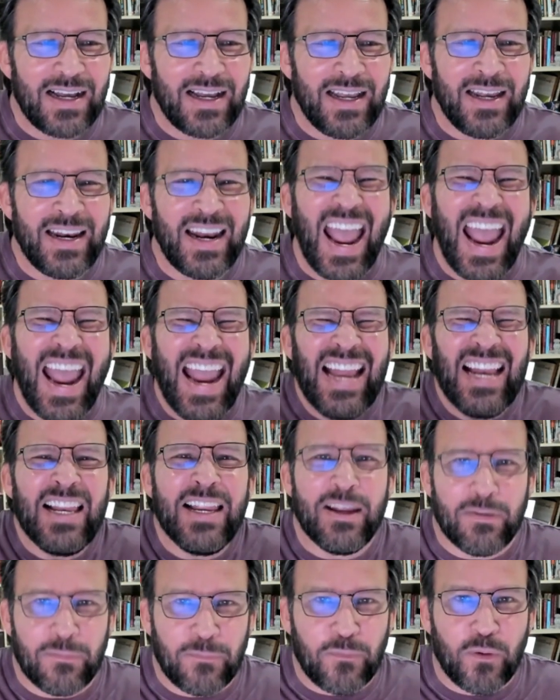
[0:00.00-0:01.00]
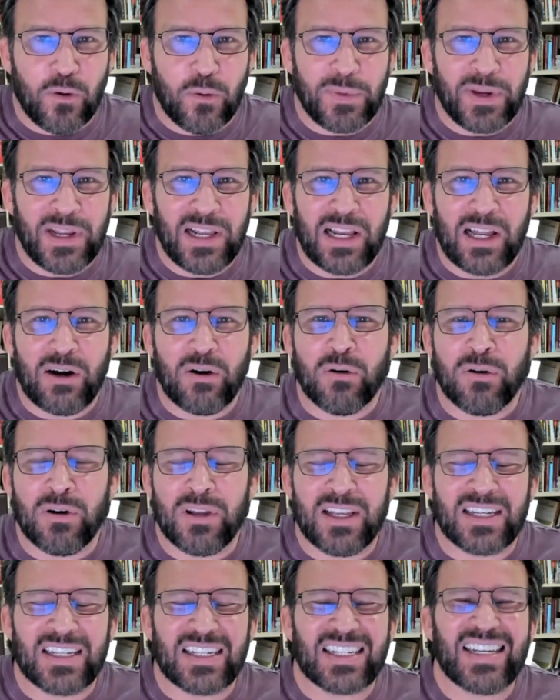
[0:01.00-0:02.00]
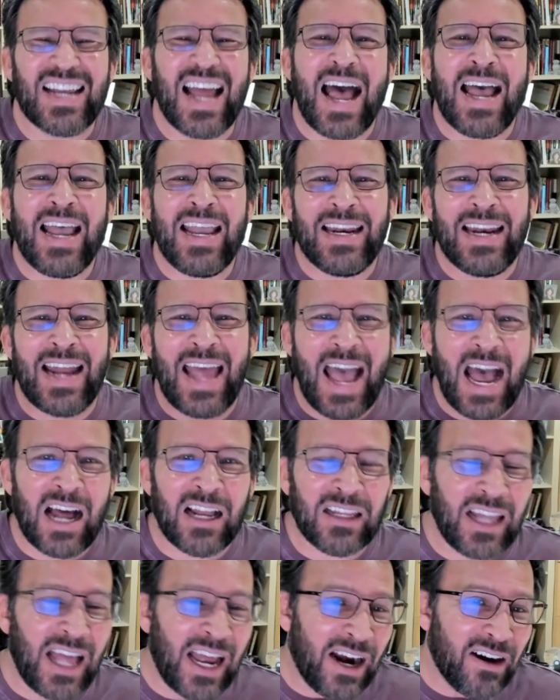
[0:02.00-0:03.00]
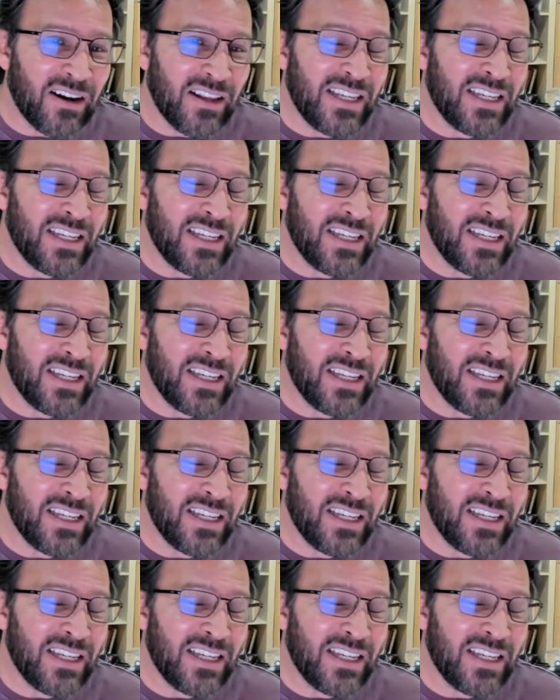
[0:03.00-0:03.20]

an alien formula, or this is not an outlier.